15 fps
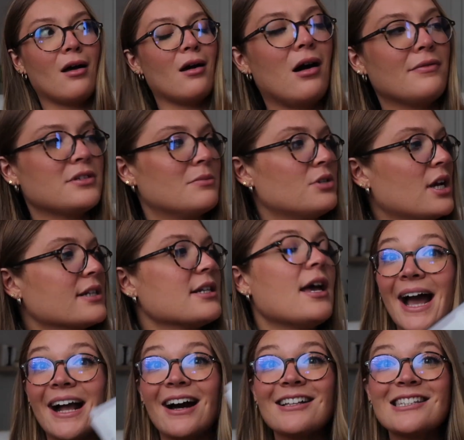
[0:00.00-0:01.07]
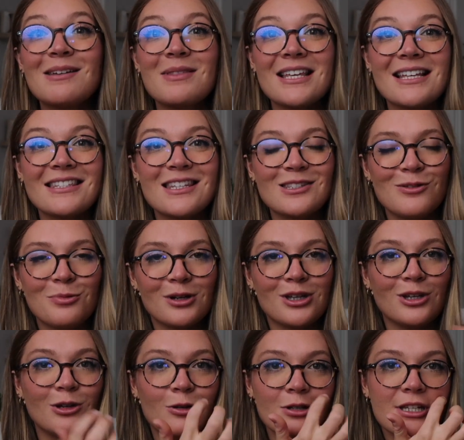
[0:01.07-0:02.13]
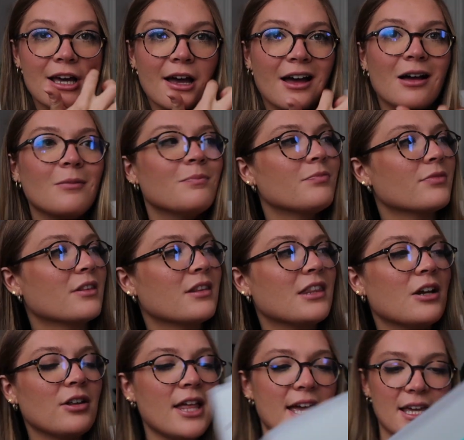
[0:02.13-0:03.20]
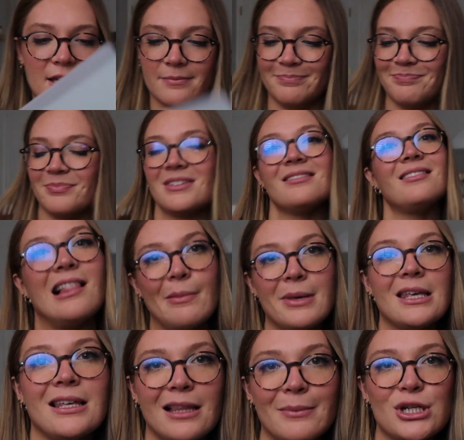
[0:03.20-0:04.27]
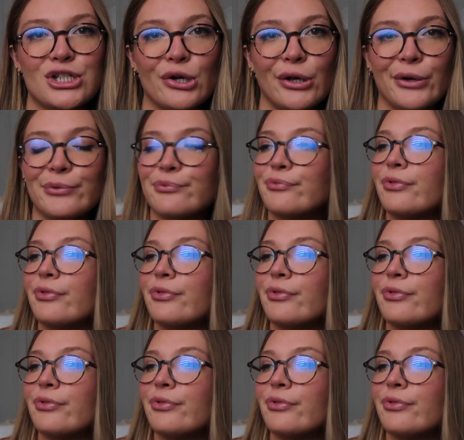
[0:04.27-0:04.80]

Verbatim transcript: Off subject. I got some of these, super cute. They're like, let me show you.